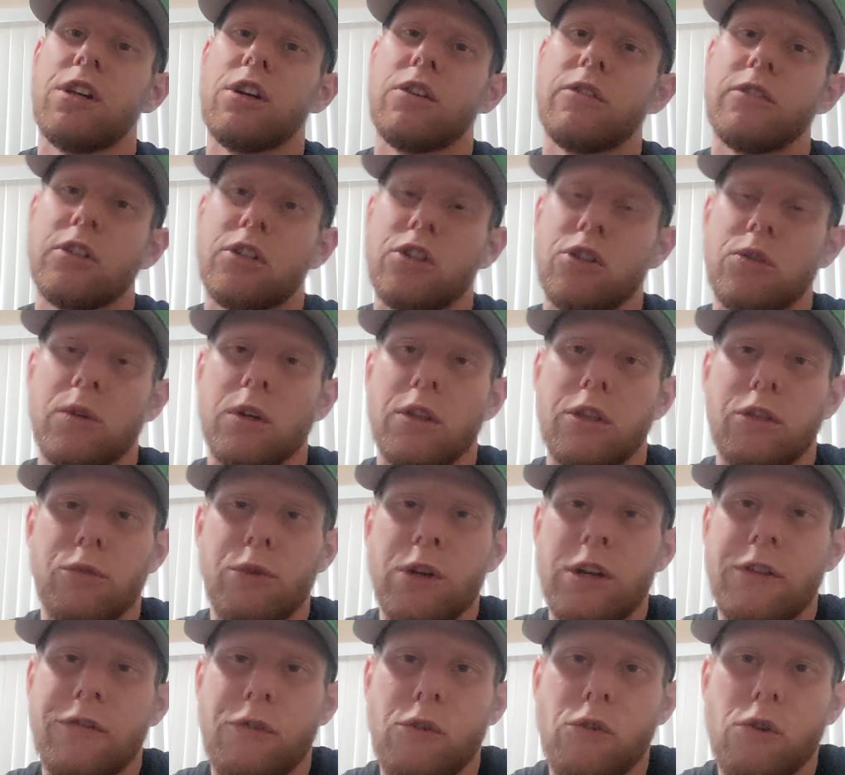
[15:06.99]
over to a
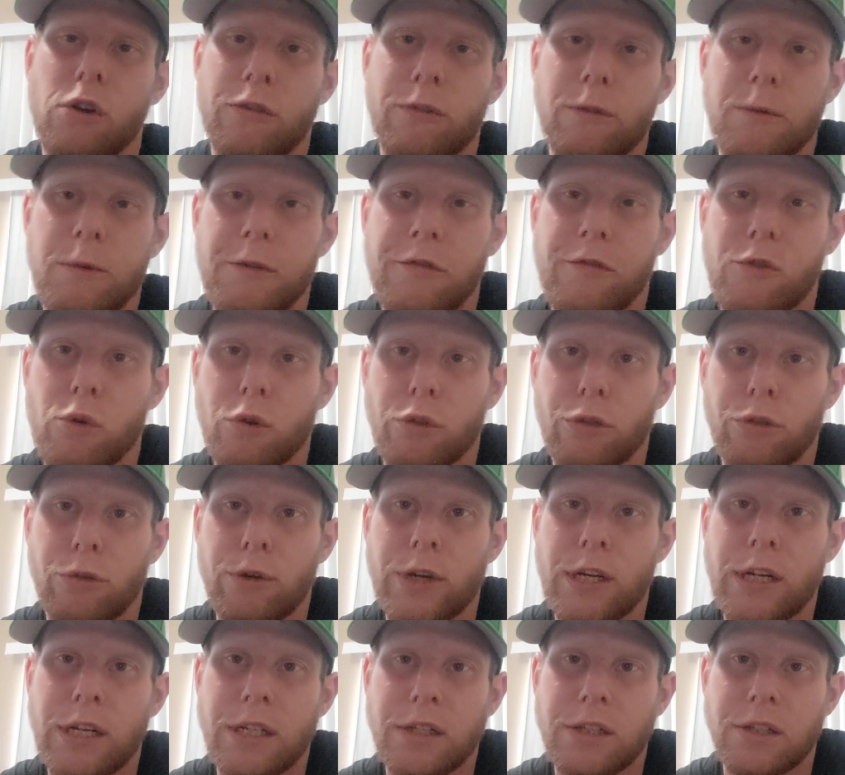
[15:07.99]
3-4 from a 4-3.